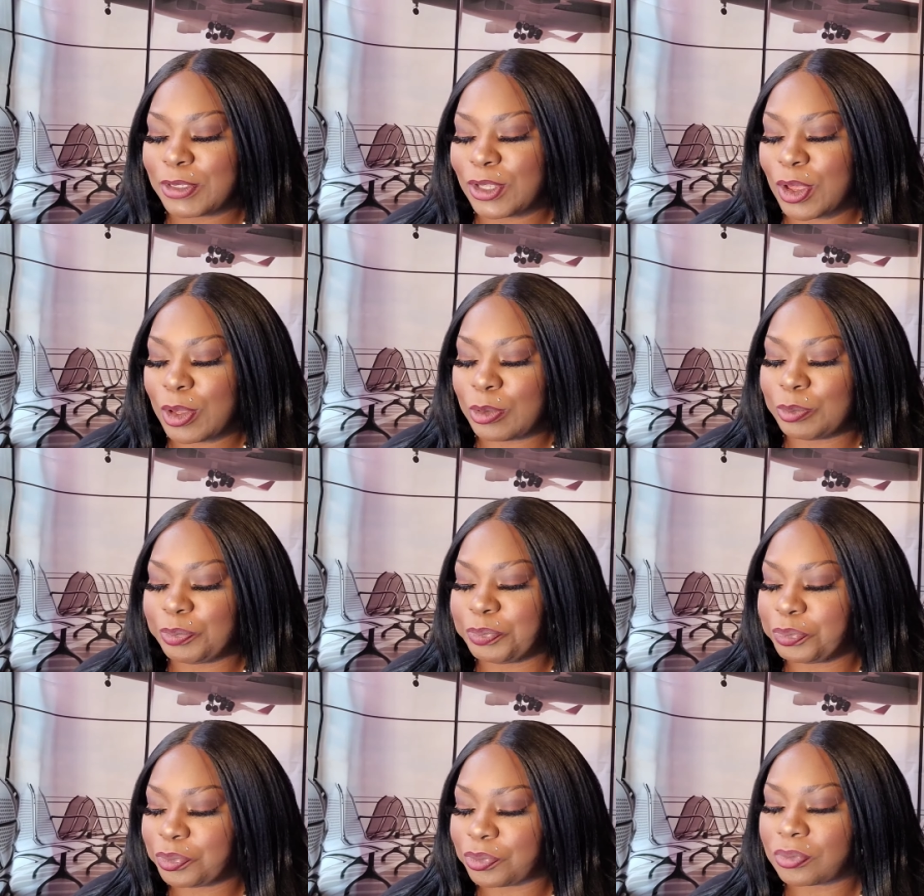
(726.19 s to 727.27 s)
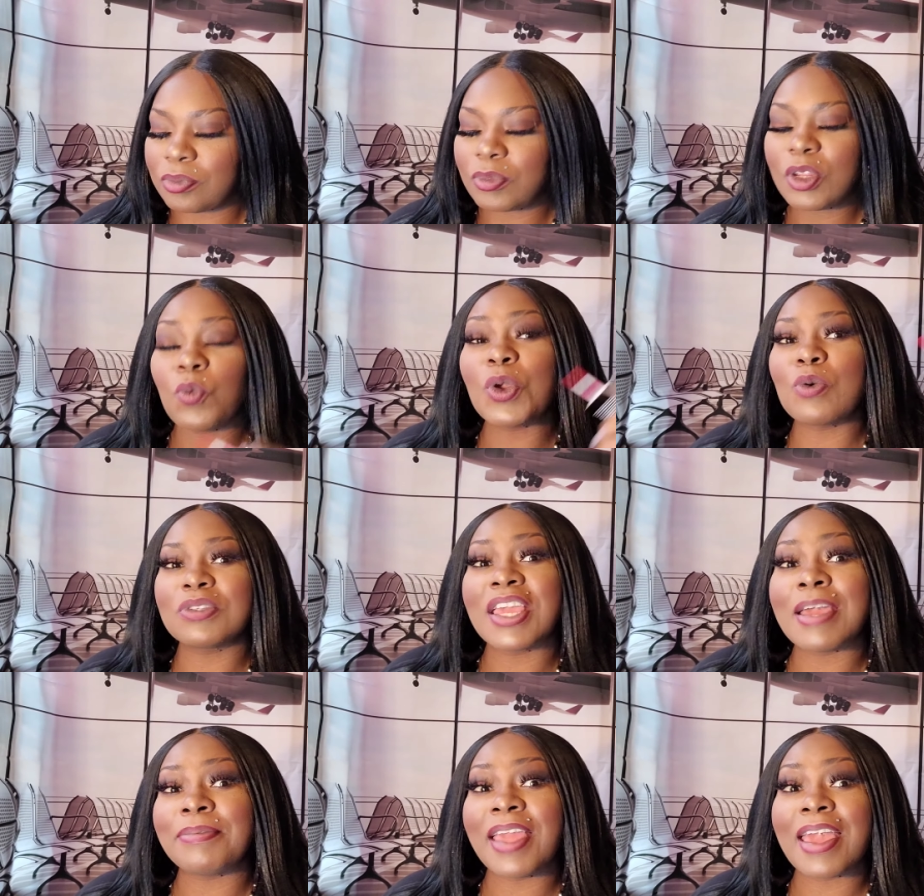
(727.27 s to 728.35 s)
So we're going to
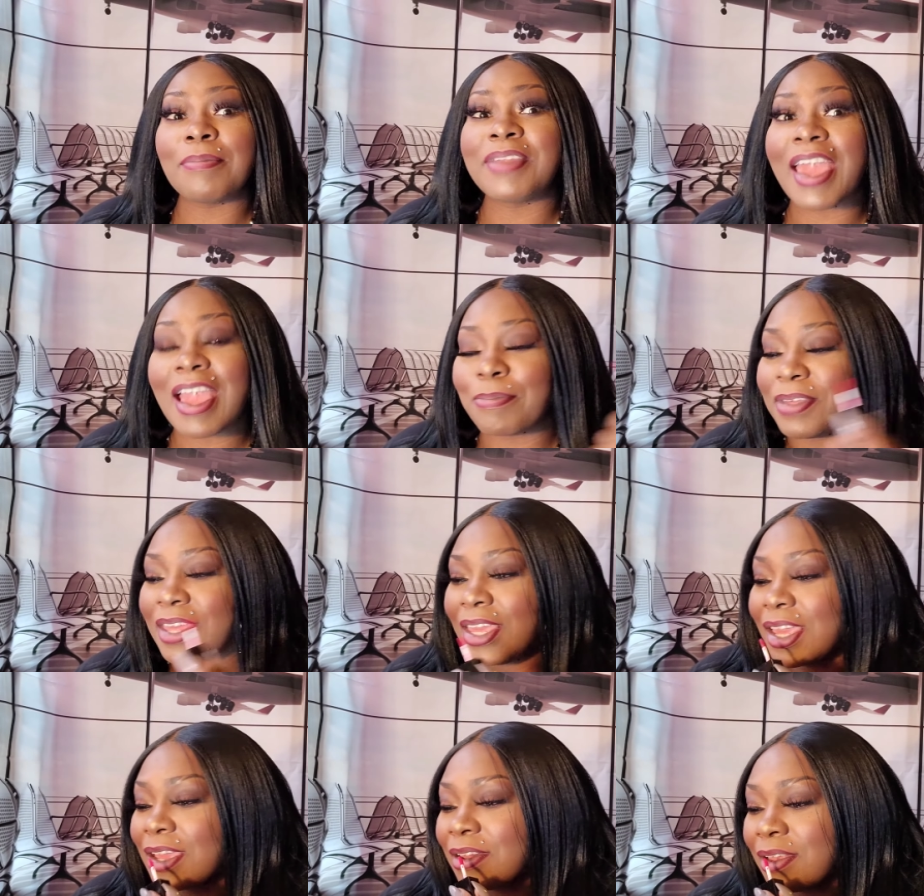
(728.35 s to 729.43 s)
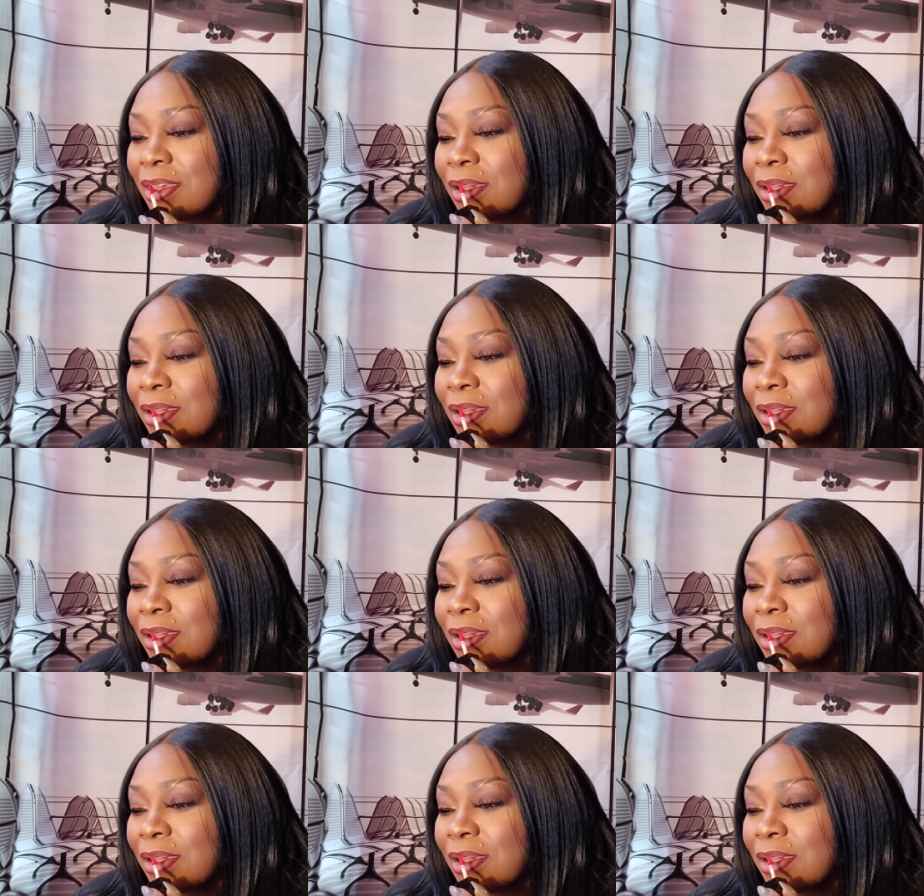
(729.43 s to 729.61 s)
tap, tap, tap in.